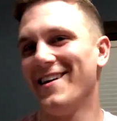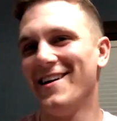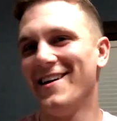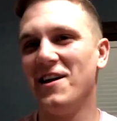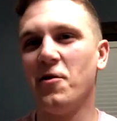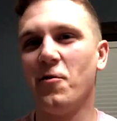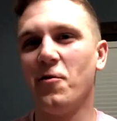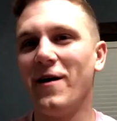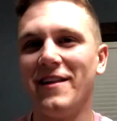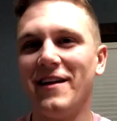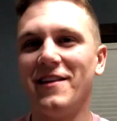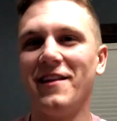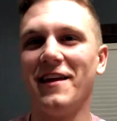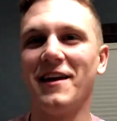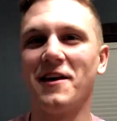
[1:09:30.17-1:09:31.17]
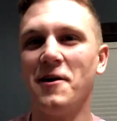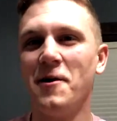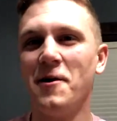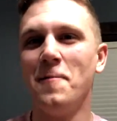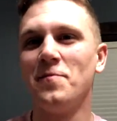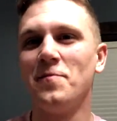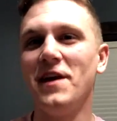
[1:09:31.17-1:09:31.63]
in a way that, like,
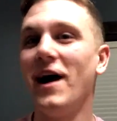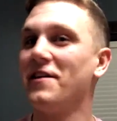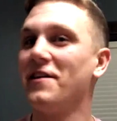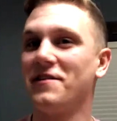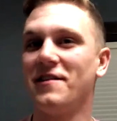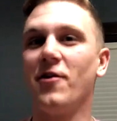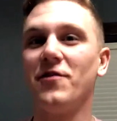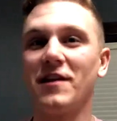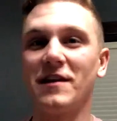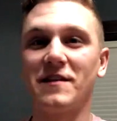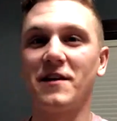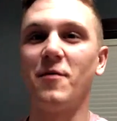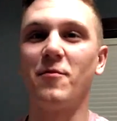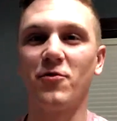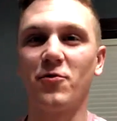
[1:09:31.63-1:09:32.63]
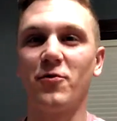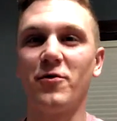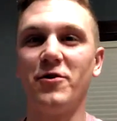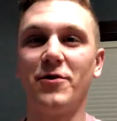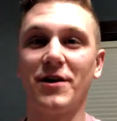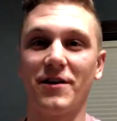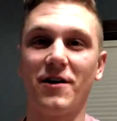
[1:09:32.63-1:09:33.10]
yeah, it sounds like the numbers we're
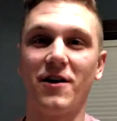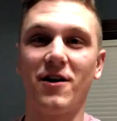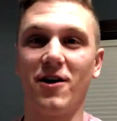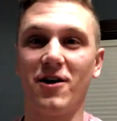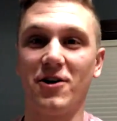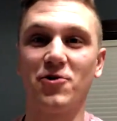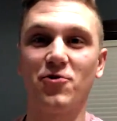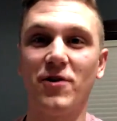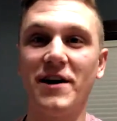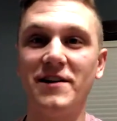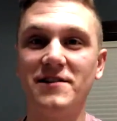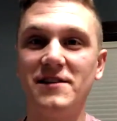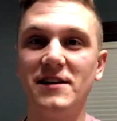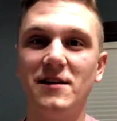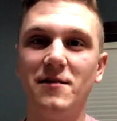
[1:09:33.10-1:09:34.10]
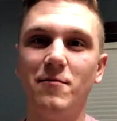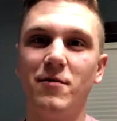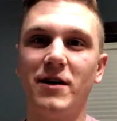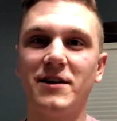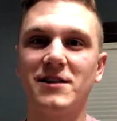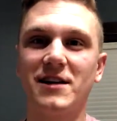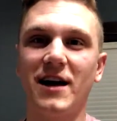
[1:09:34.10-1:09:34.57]
doing are crazy,
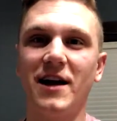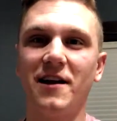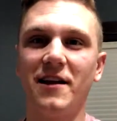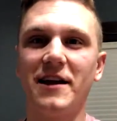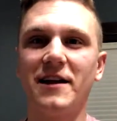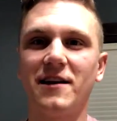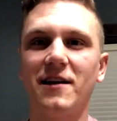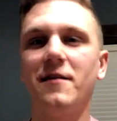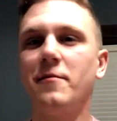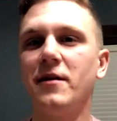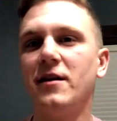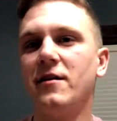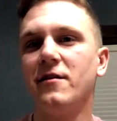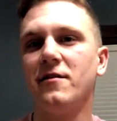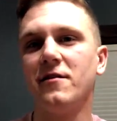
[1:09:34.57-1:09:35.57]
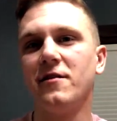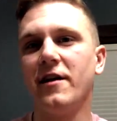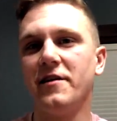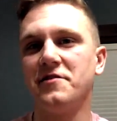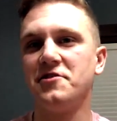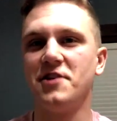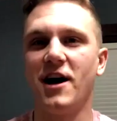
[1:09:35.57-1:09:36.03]
but it's kind of like, I mean,
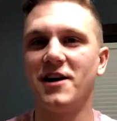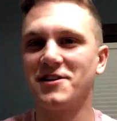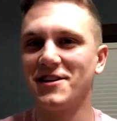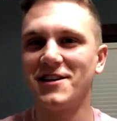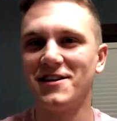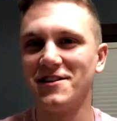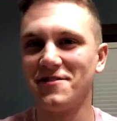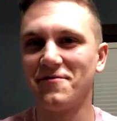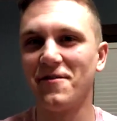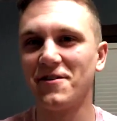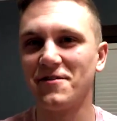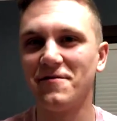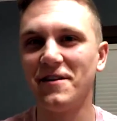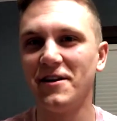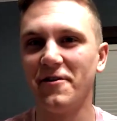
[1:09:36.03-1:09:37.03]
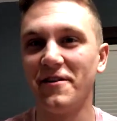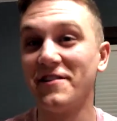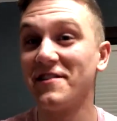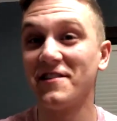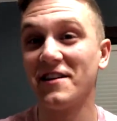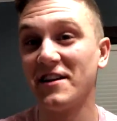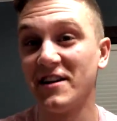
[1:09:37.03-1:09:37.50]
as Josh said in his first video, this
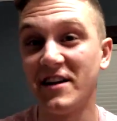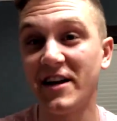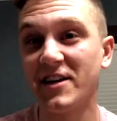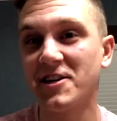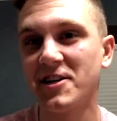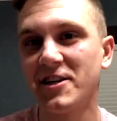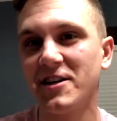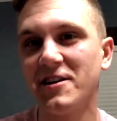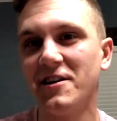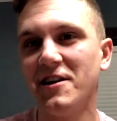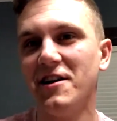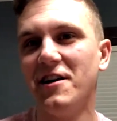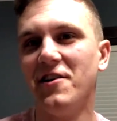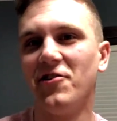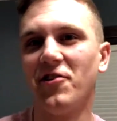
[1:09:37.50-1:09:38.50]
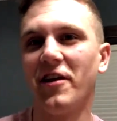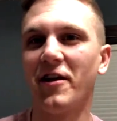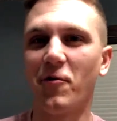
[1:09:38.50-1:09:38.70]
is an addiction. So like